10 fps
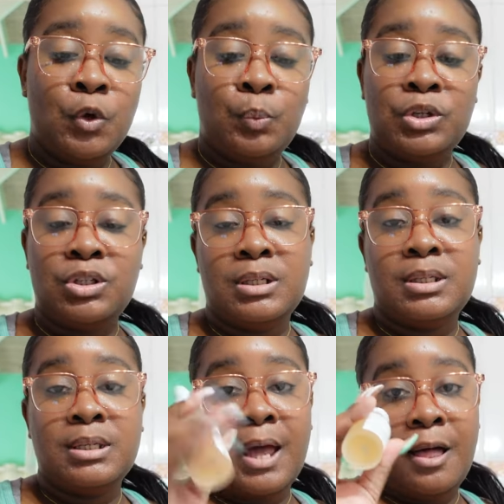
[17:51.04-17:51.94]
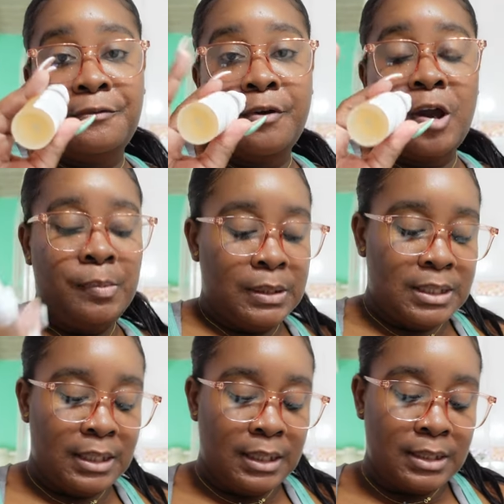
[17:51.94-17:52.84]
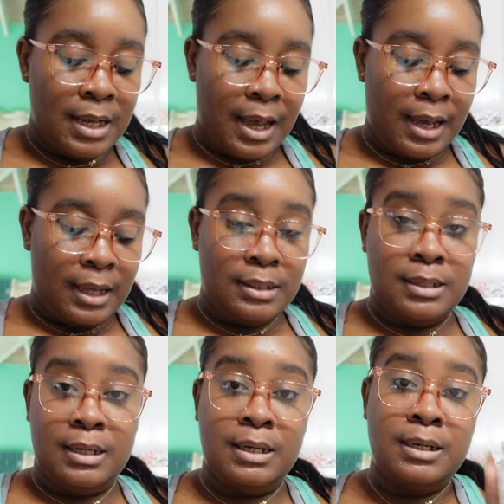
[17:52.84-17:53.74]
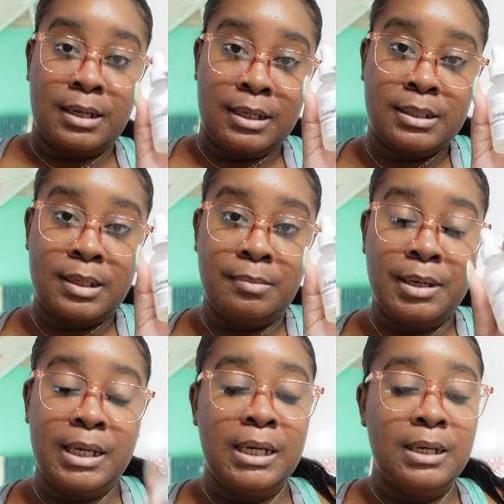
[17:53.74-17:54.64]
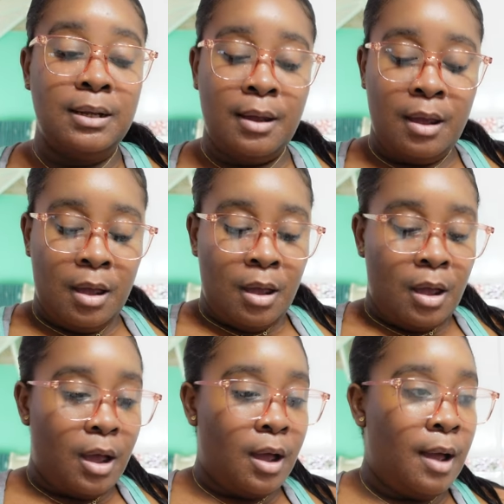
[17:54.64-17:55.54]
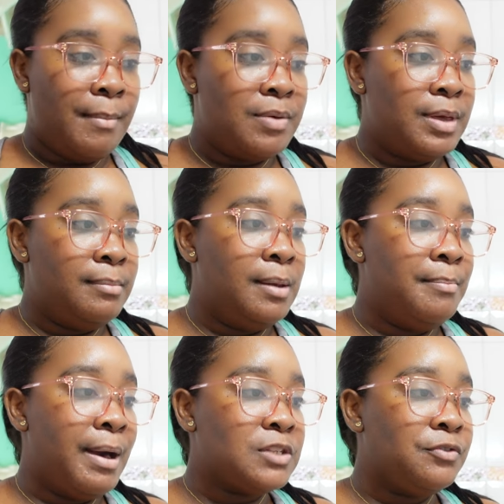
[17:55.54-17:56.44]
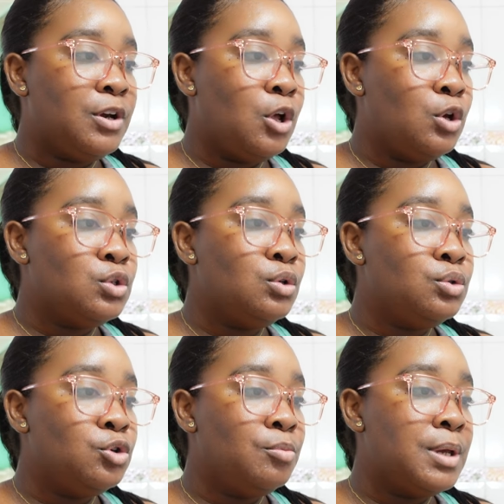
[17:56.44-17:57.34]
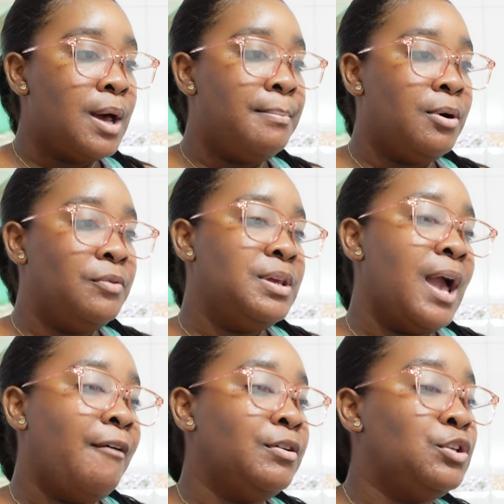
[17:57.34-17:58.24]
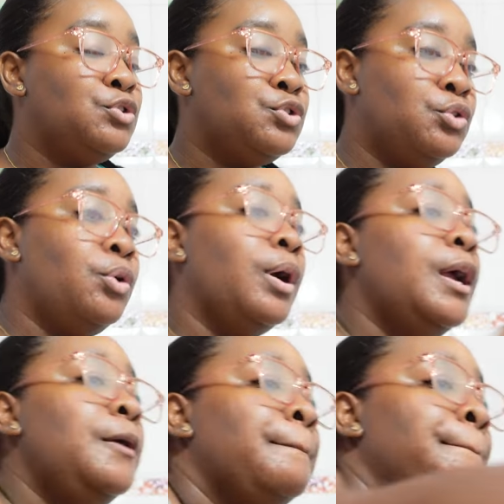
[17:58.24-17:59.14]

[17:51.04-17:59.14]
which is the alpha arbutin and the niacinamide. And then my best friend also told me about the Heritage Store.